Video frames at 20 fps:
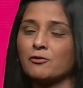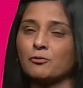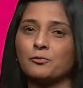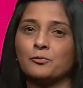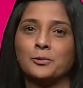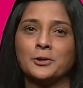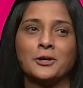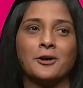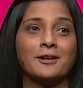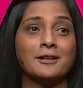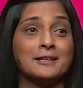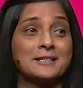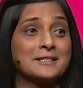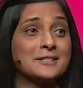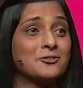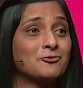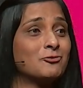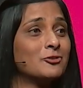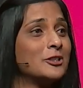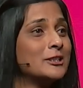If we all
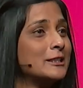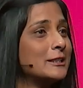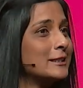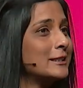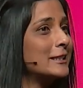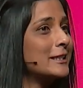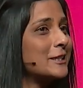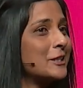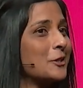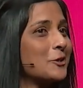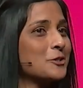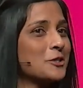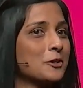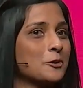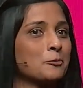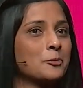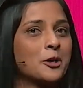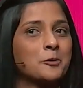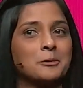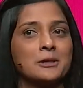listen really close, you
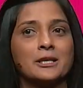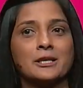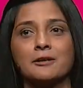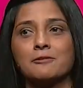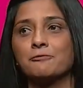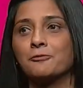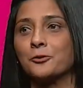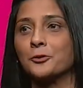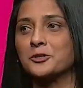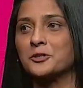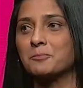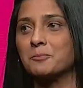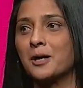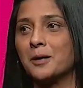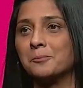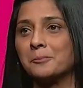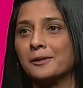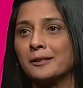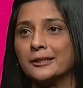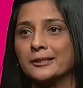can probably hear folks
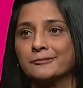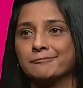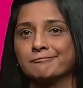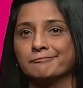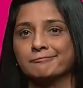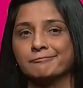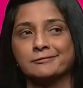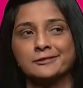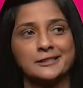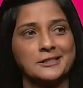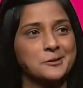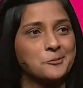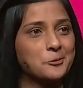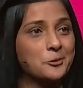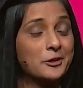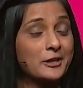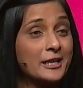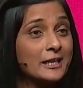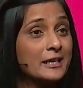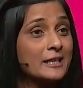mumbling hmm, this
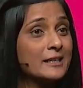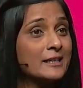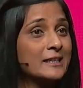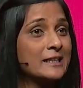morning.